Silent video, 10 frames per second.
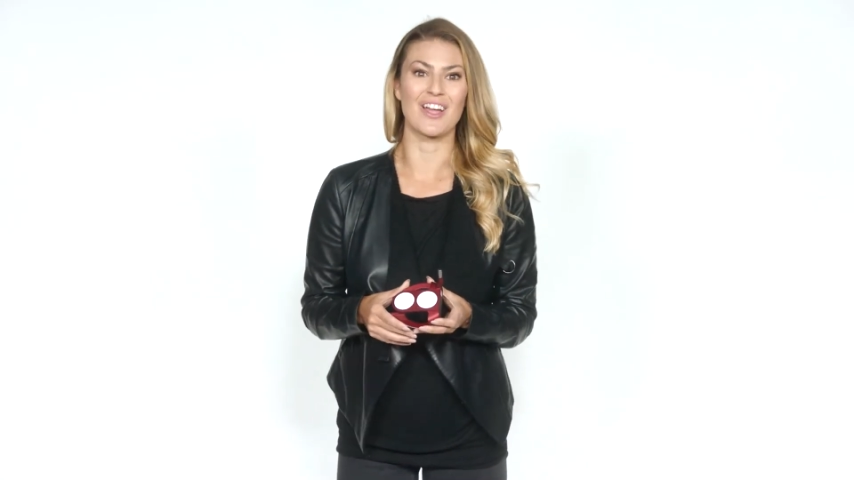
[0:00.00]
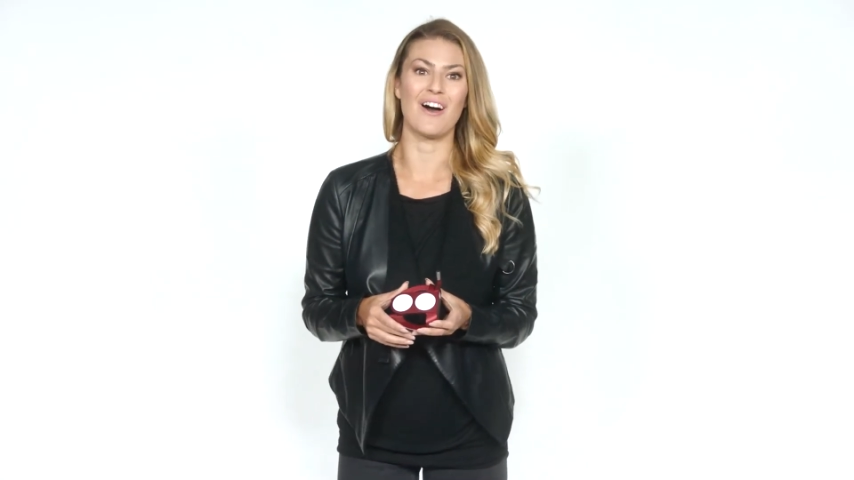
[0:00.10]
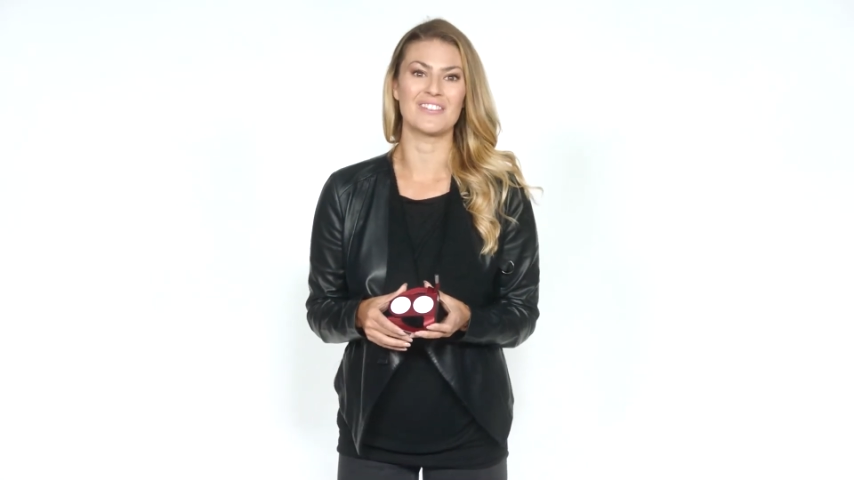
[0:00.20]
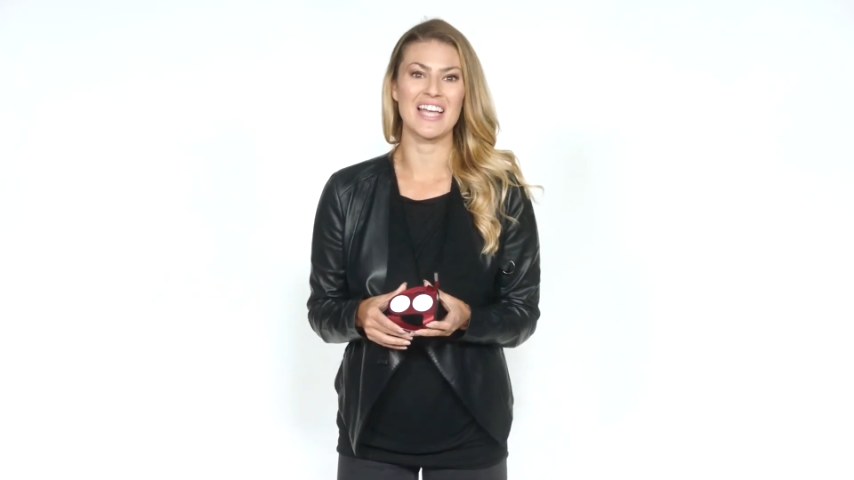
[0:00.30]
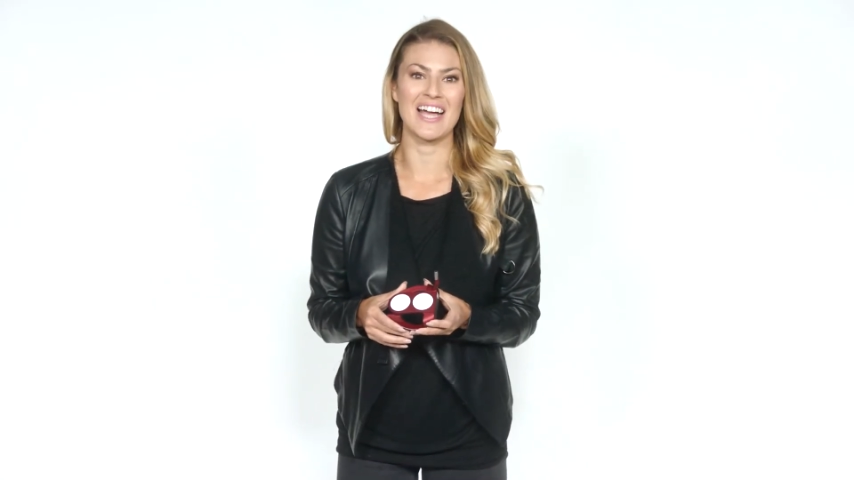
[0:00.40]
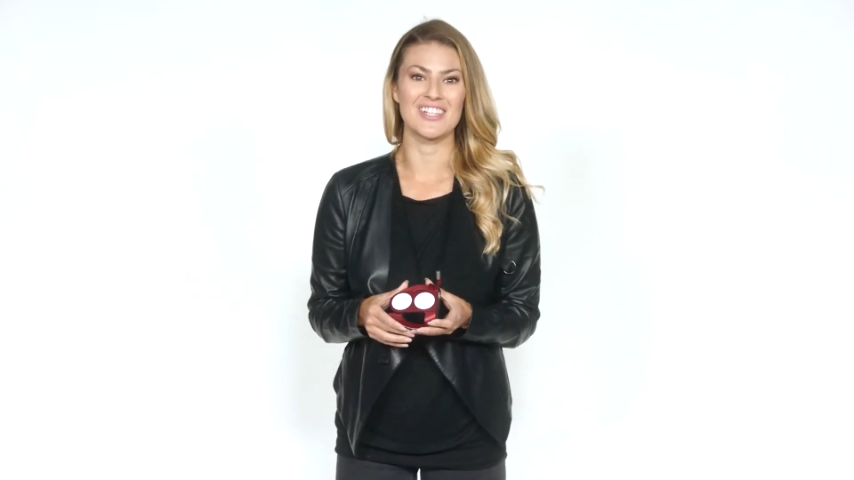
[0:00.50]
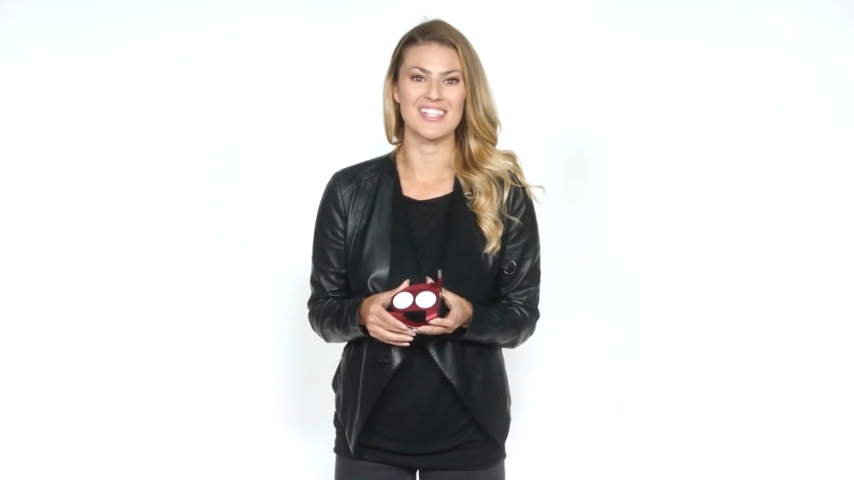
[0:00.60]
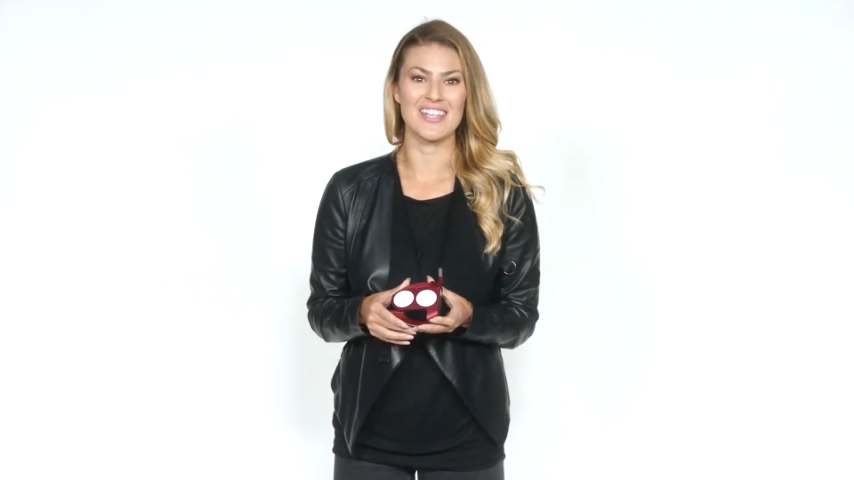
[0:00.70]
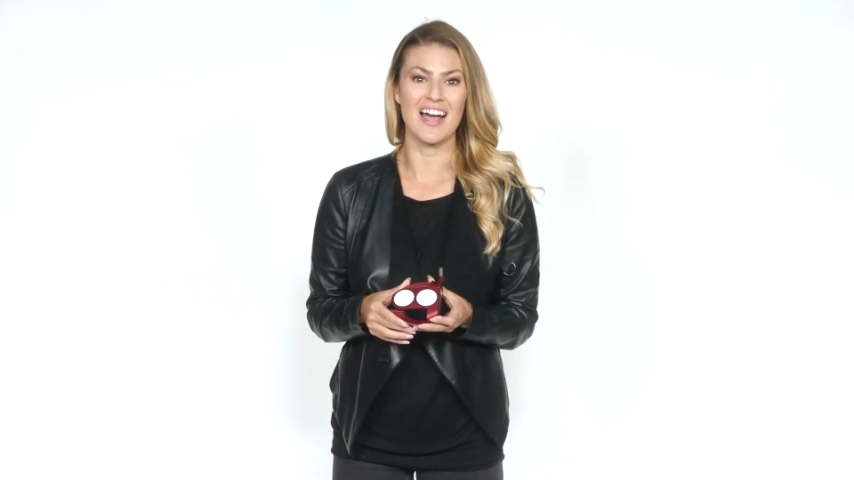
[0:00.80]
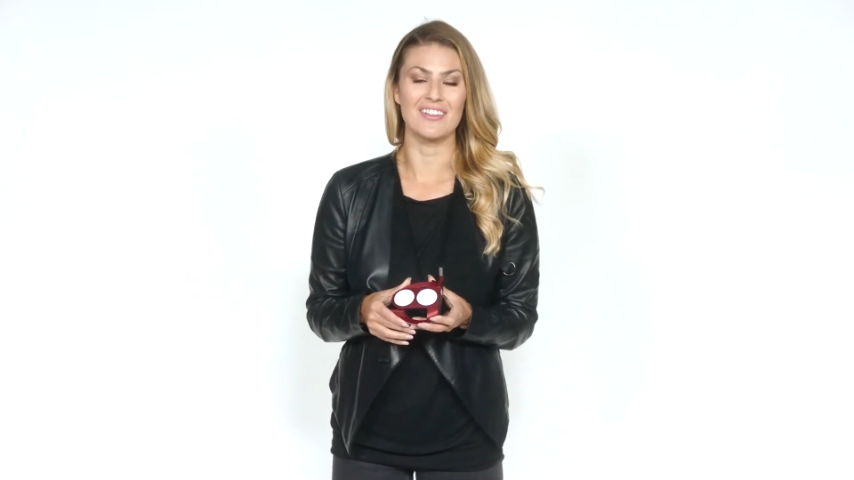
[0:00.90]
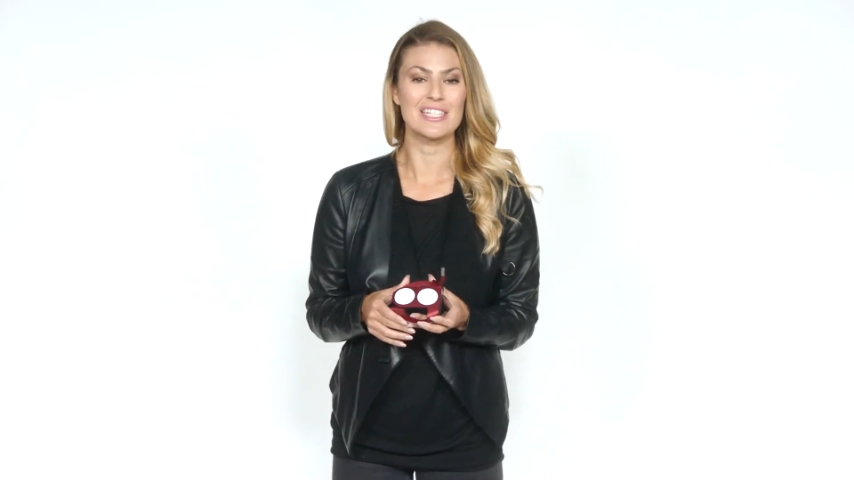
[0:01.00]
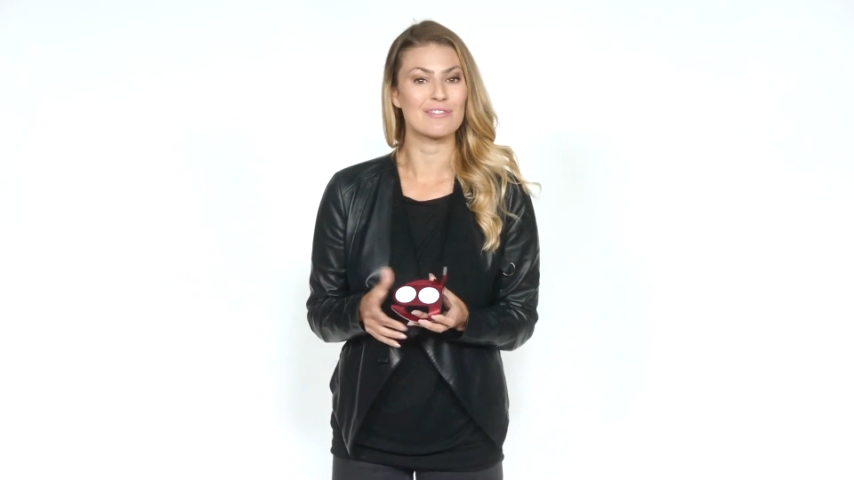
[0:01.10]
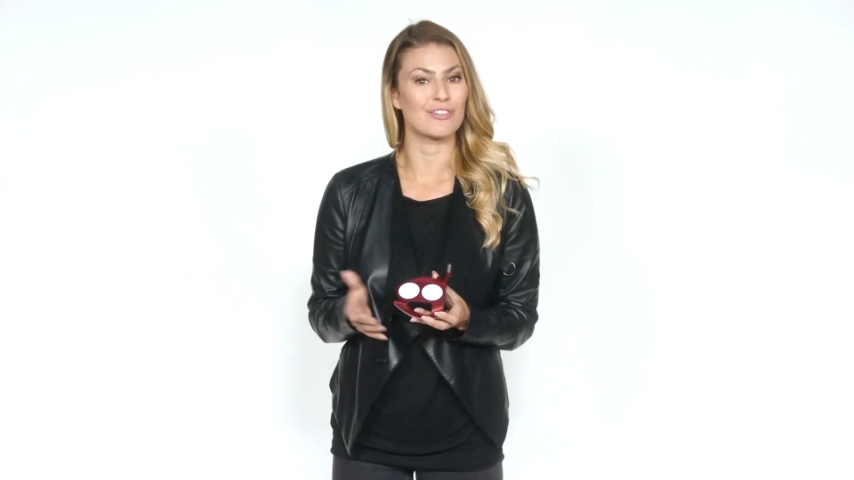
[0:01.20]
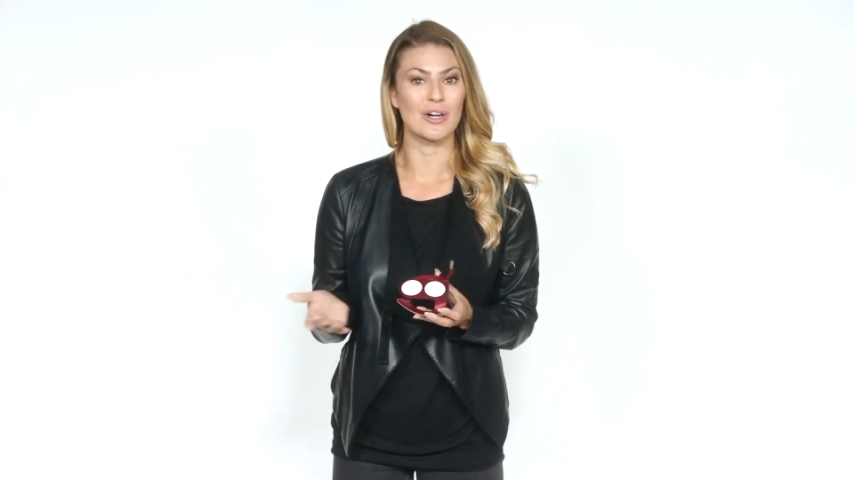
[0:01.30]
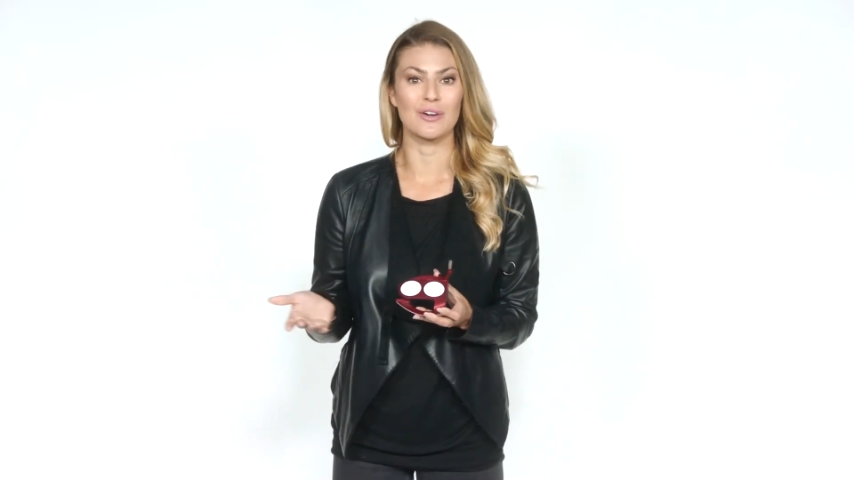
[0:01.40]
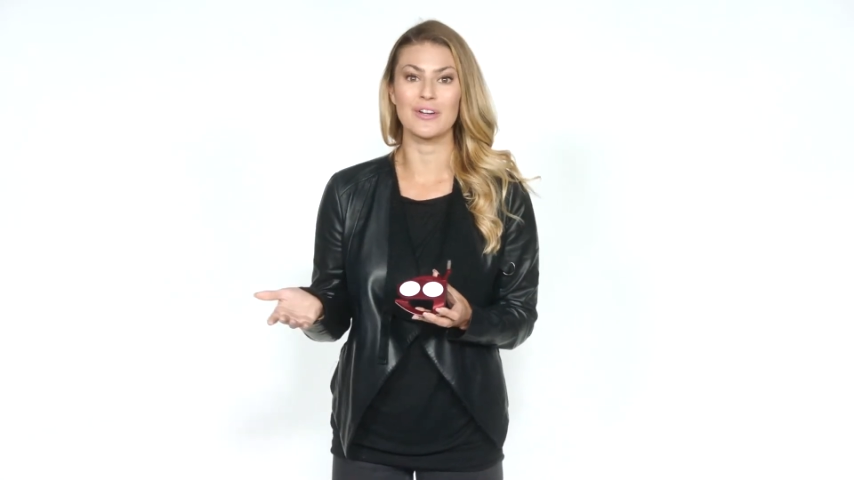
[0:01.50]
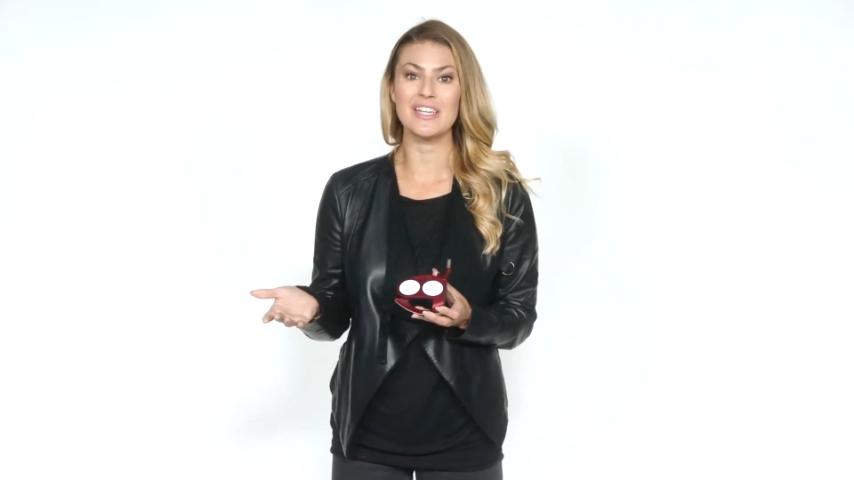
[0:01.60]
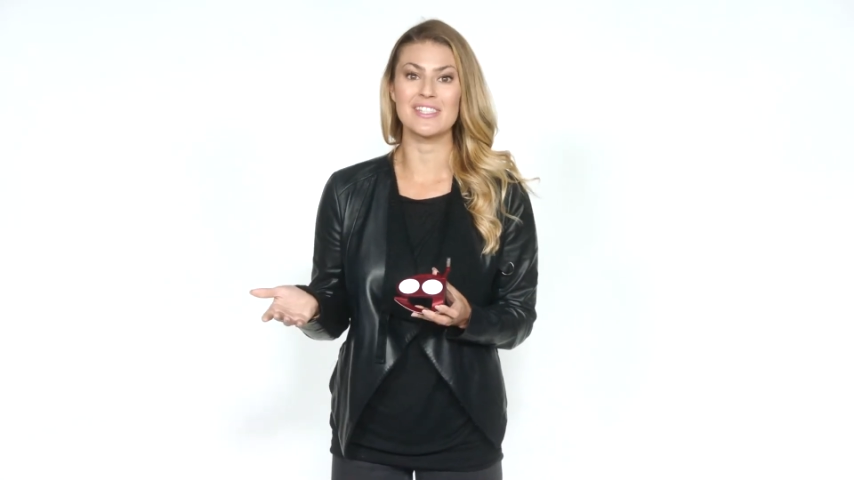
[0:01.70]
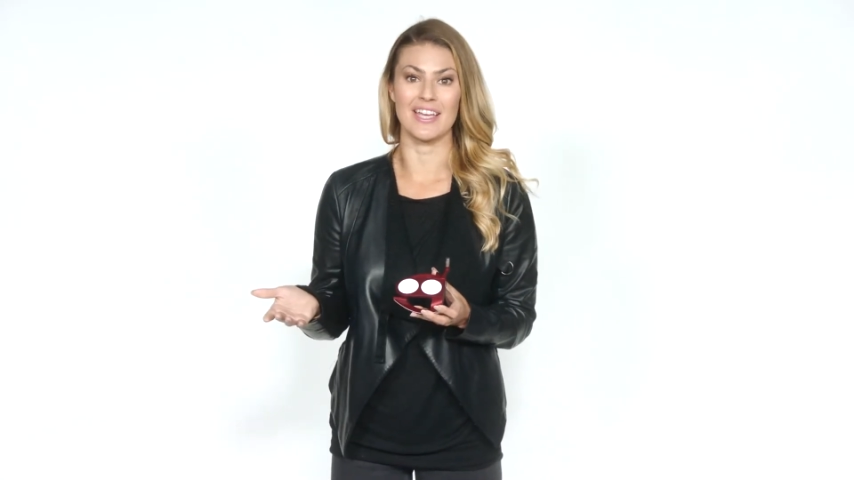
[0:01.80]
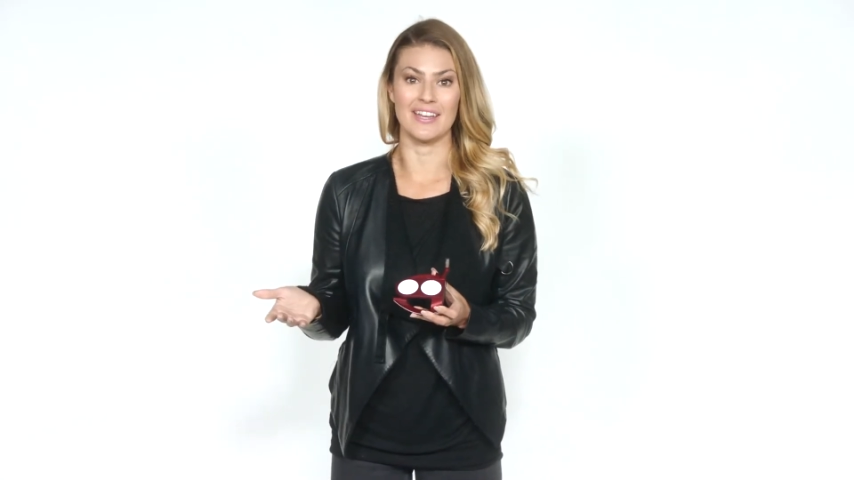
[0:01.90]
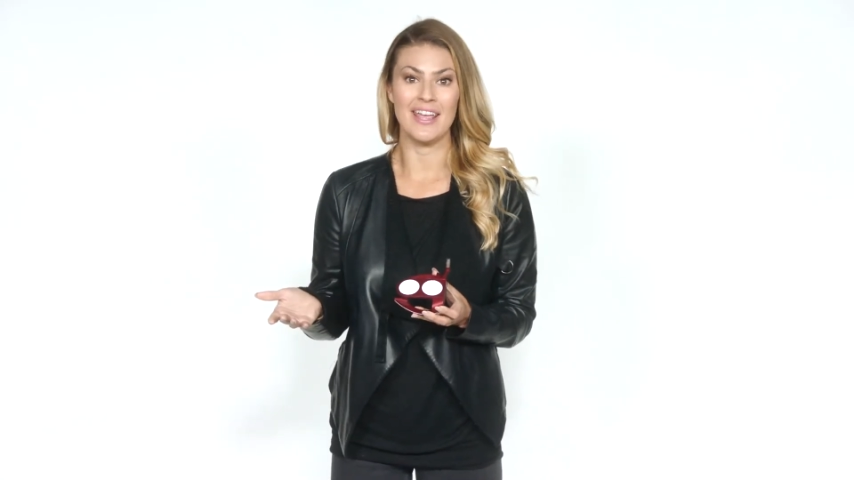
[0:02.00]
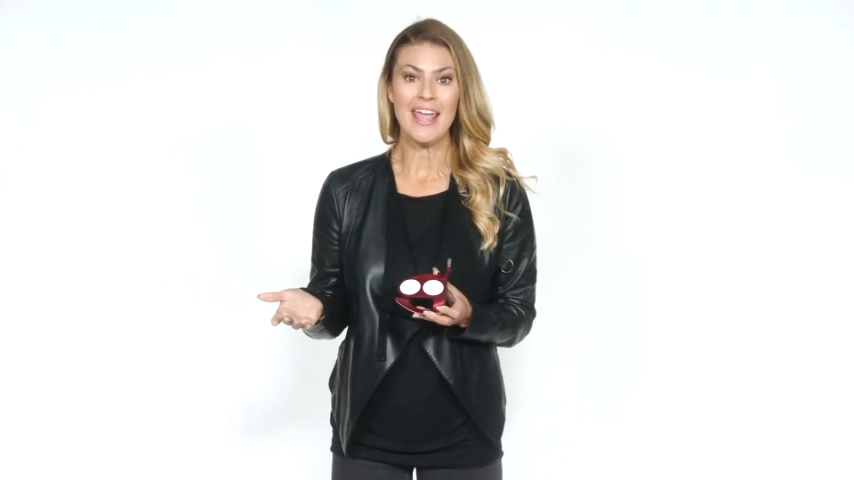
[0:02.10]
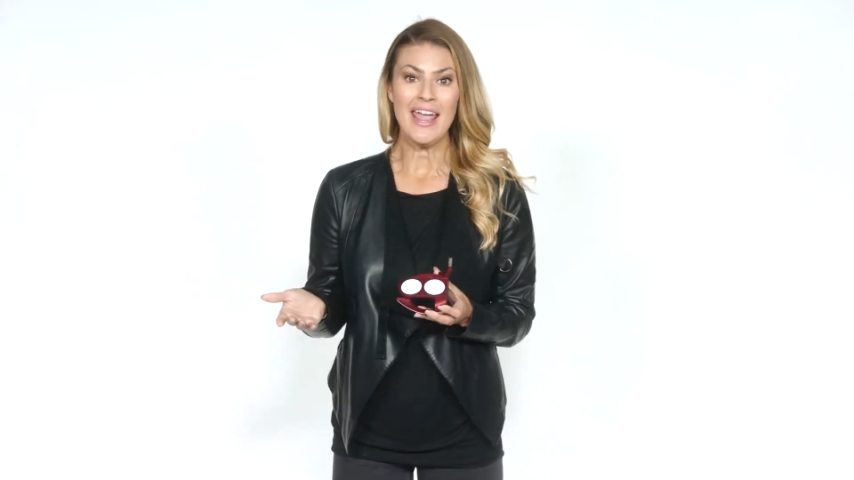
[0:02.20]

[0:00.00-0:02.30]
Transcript: Golf Digest hot list for a reason,